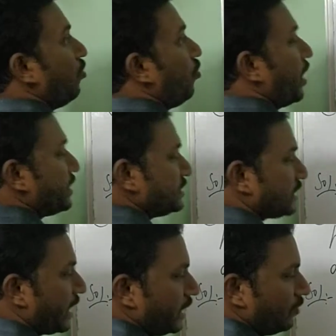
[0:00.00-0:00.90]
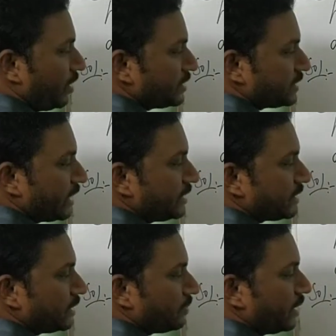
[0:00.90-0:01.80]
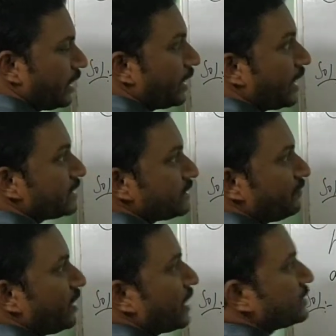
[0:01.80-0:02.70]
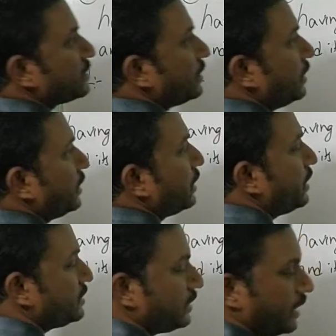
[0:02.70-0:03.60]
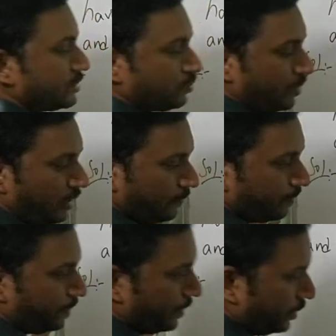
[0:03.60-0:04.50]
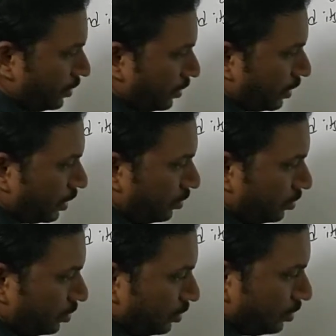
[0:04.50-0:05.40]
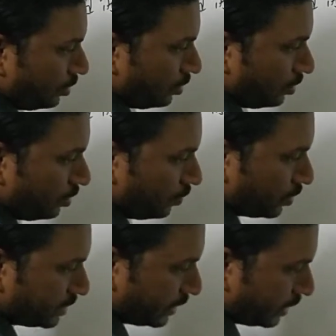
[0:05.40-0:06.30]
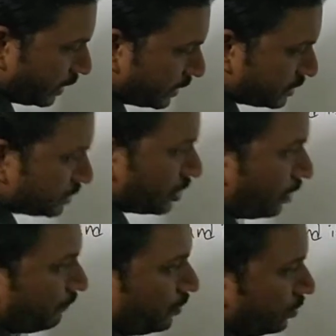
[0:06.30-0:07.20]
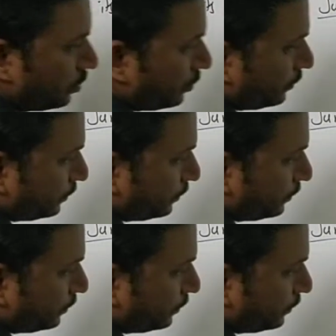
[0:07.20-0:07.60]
one side is nothing but A dash, F dash is in the HP. Now projecting its top view,